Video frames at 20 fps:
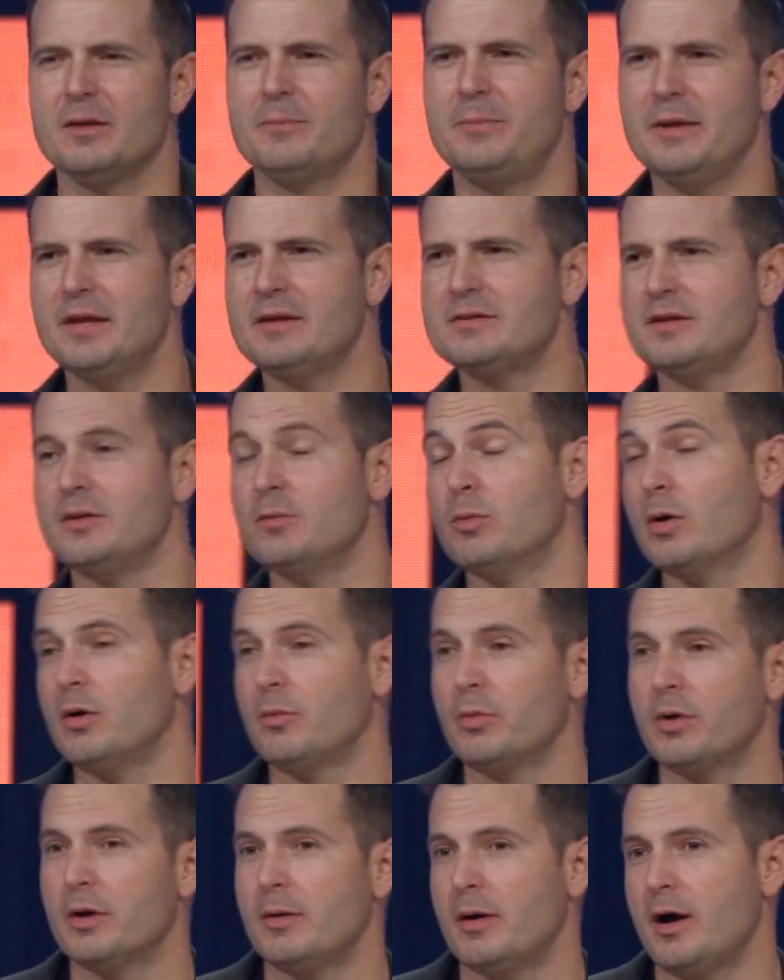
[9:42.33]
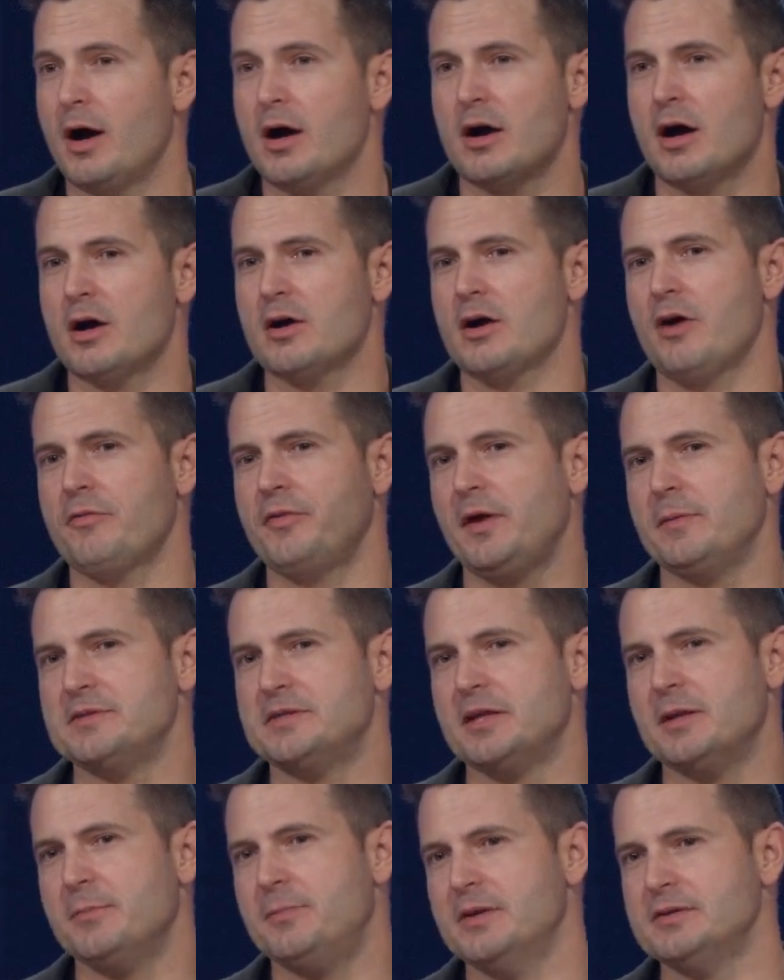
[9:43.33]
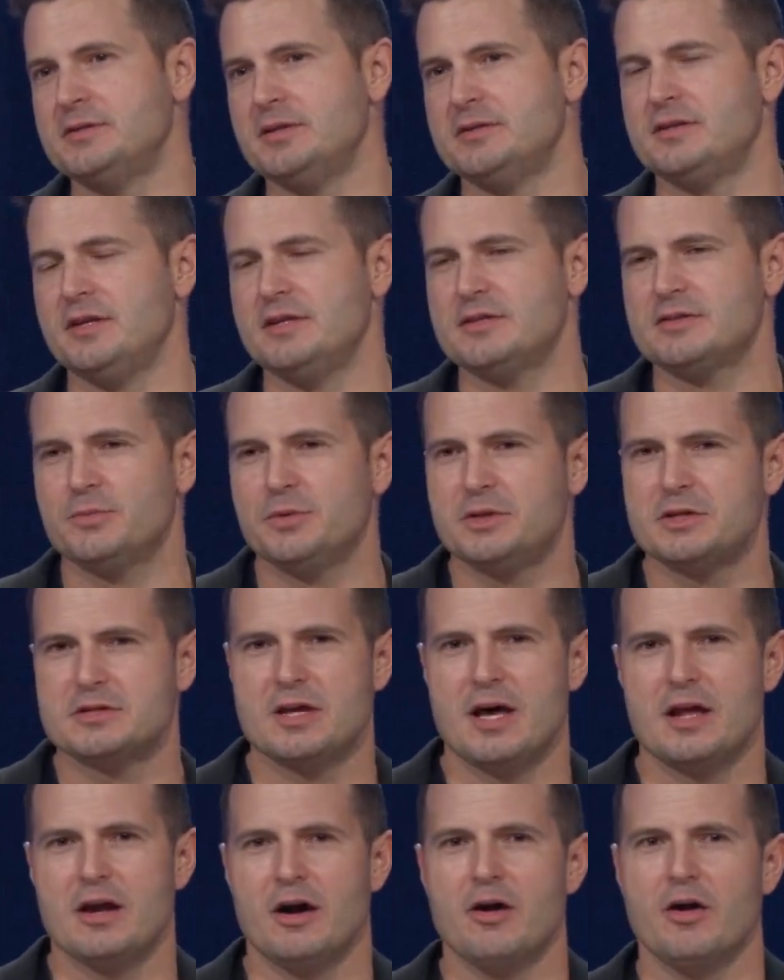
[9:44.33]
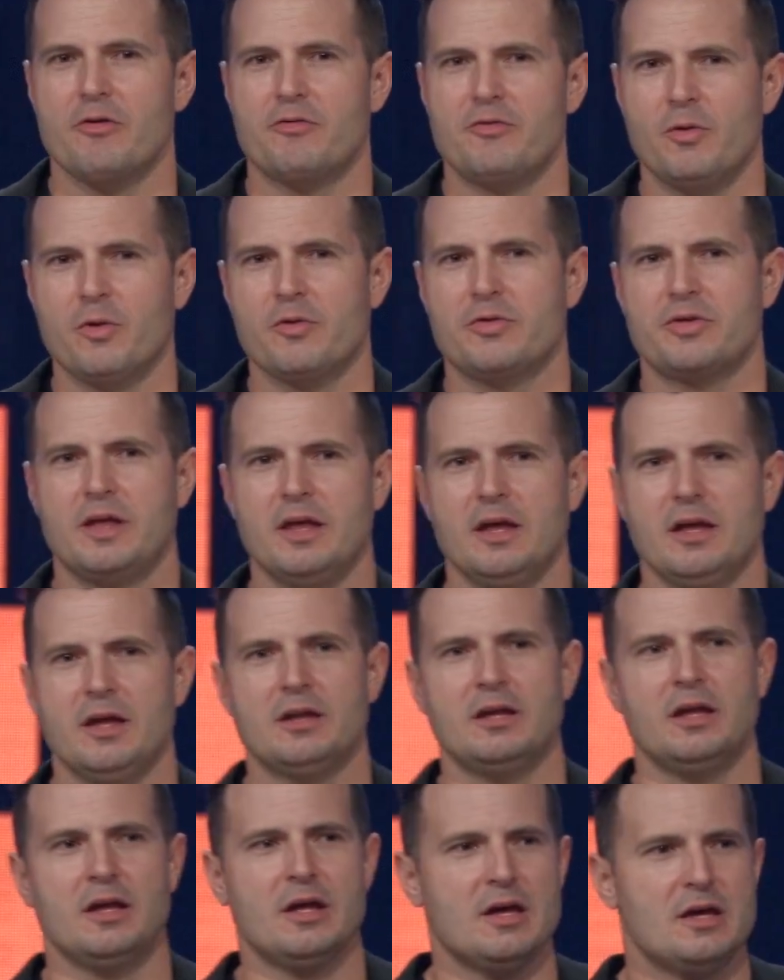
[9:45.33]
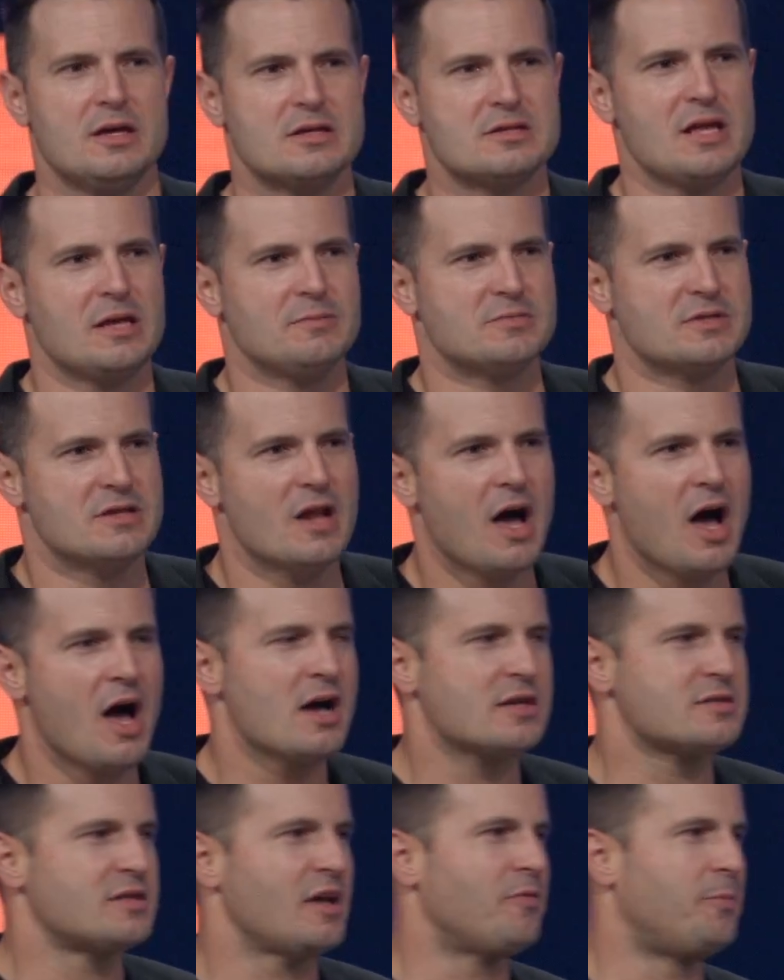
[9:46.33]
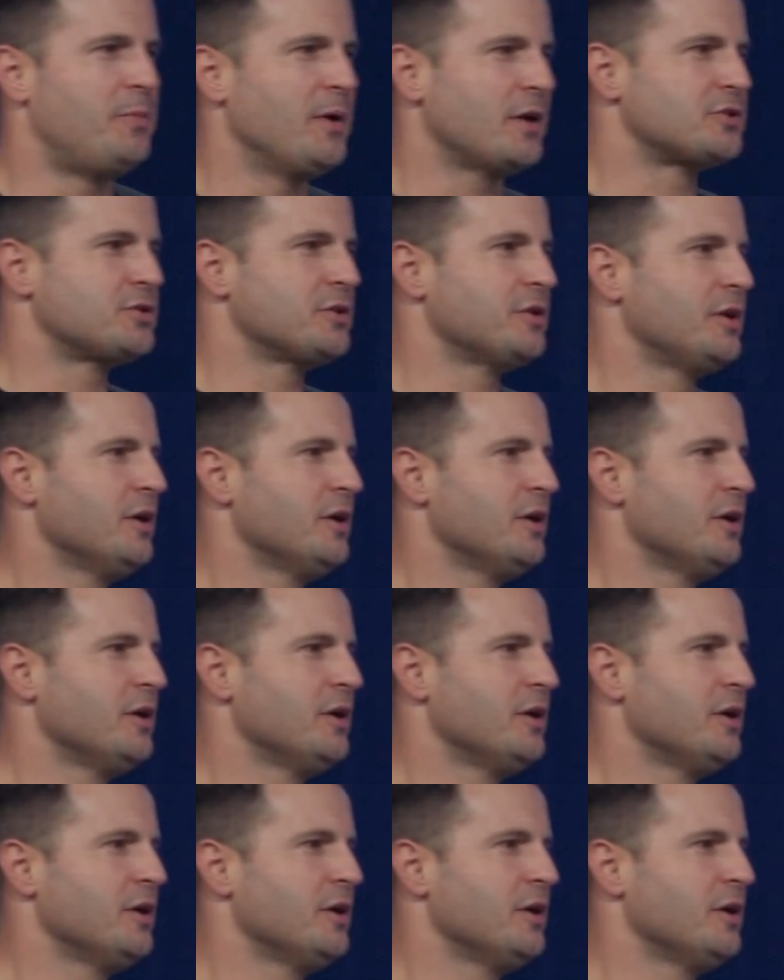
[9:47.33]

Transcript: Busy. Our family's in a busy season. We just had our fourth kid. His name's Knox. I have a picture